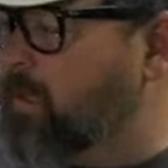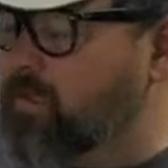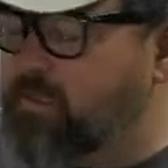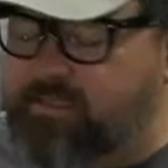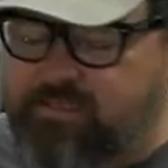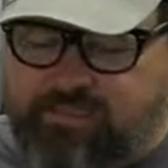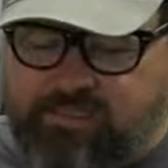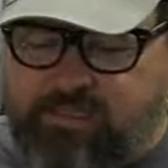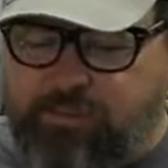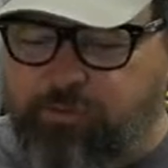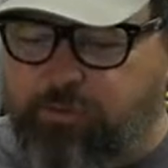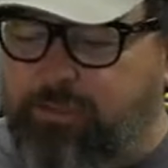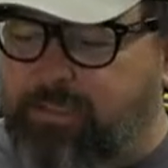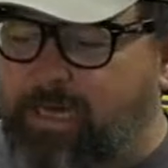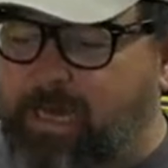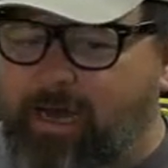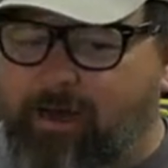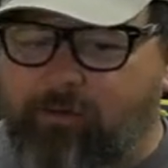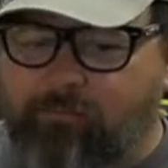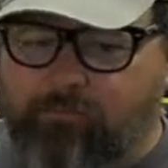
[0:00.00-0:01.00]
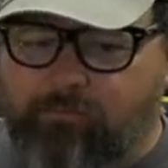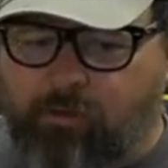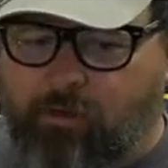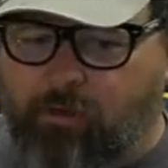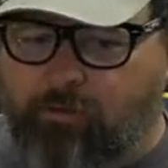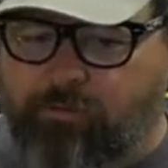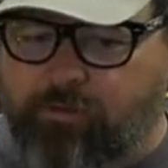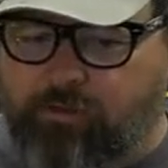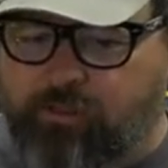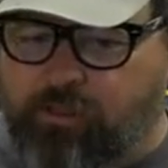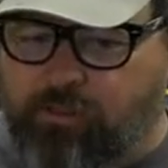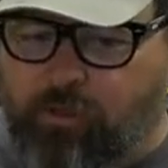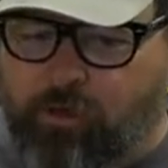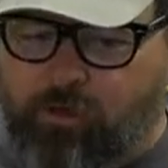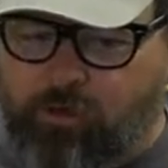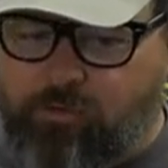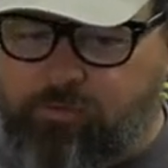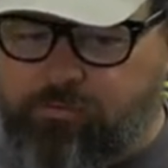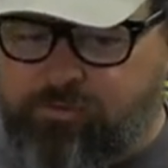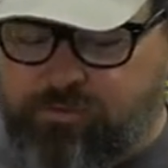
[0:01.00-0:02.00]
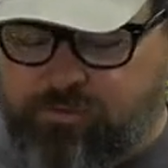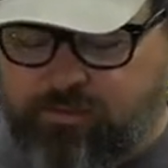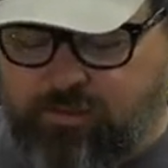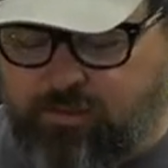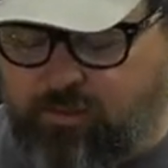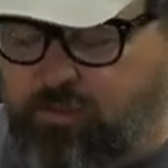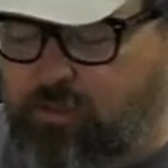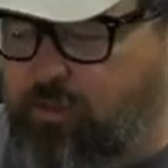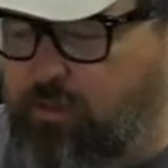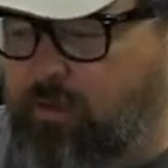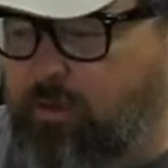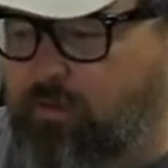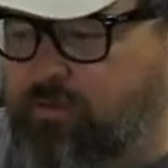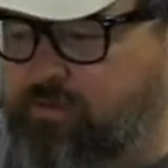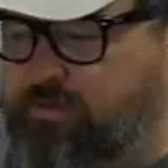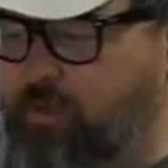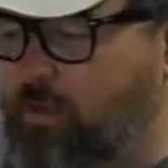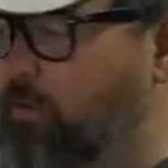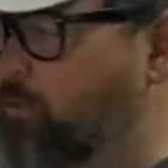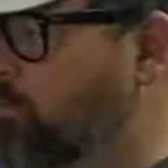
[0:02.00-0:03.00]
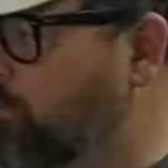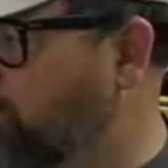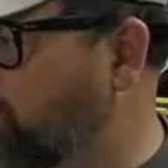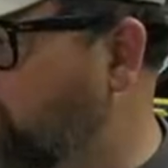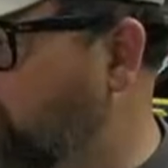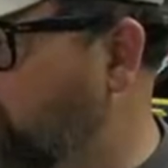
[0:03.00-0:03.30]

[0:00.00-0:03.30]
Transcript: this theory out on the canards. So